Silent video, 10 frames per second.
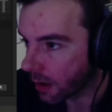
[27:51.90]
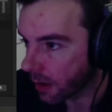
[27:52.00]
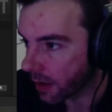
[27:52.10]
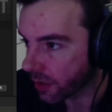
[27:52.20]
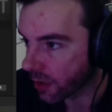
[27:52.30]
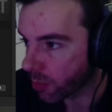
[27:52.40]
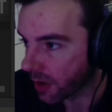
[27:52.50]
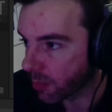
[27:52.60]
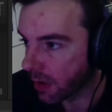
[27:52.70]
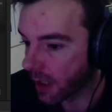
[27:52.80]
let's just
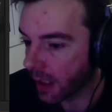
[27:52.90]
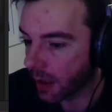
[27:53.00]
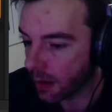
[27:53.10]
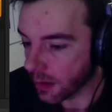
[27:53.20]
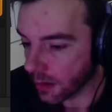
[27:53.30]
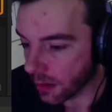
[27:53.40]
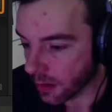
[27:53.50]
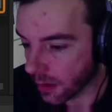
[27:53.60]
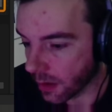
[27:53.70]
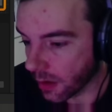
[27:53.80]
press play.
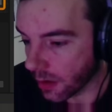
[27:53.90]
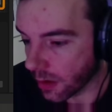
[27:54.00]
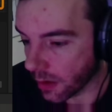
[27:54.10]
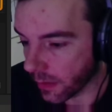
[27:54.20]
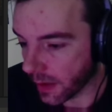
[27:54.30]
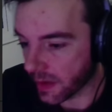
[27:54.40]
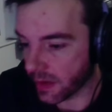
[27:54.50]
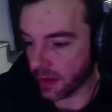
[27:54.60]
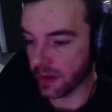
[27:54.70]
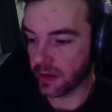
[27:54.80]

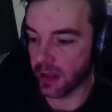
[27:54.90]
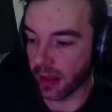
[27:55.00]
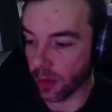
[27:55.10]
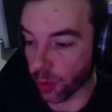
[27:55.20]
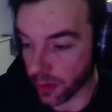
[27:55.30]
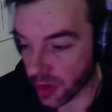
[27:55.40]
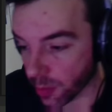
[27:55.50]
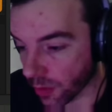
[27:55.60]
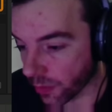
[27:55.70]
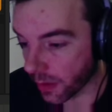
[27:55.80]
This is saying that we're in a
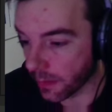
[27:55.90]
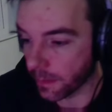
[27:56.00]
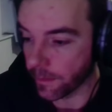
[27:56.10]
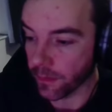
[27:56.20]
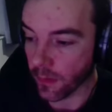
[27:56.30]
small room,